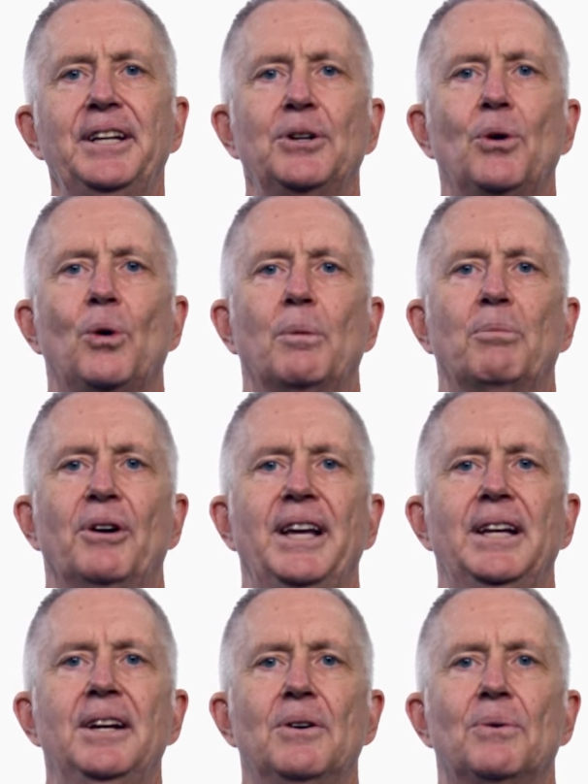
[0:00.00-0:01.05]

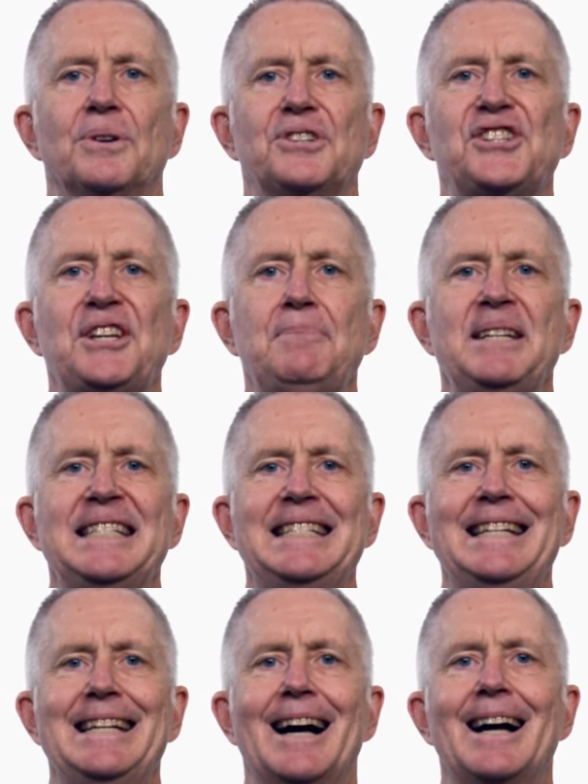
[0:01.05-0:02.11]
incorporated, or
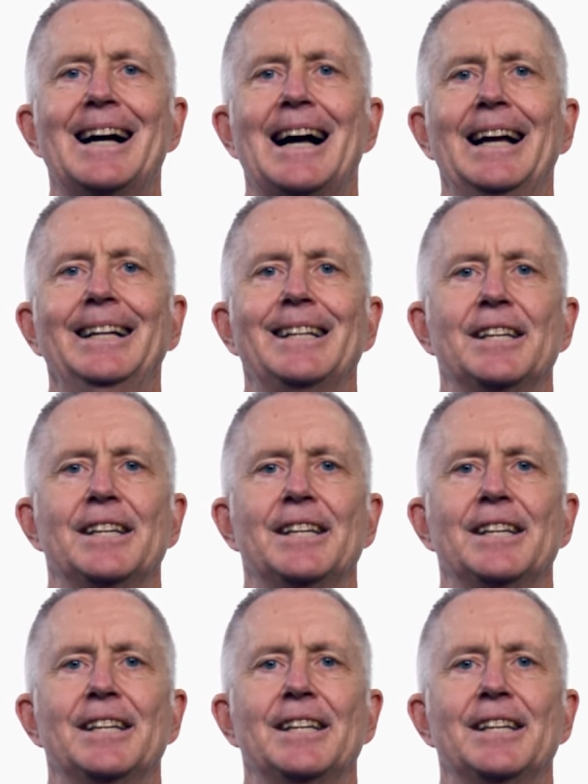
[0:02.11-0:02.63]
CBDI,